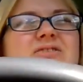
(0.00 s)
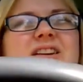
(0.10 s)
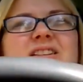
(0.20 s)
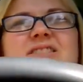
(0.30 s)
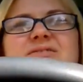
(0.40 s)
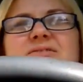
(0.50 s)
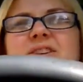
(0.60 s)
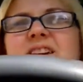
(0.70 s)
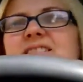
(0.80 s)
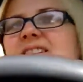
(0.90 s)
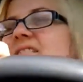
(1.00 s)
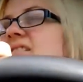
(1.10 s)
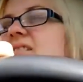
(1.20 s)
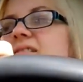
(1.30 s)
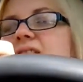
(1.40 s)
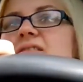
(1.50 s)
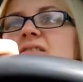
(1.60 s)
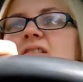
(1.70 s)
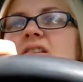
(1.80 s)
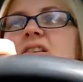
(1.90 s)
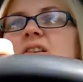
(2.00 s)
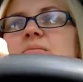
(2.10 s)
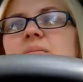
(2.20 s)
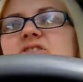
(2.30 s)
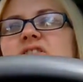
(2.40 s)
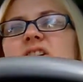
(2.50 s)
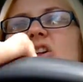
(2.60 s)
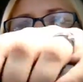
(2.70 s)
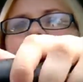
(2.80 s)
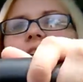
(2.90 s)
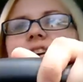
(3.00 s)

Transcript: don't think you've really seen much of the loch.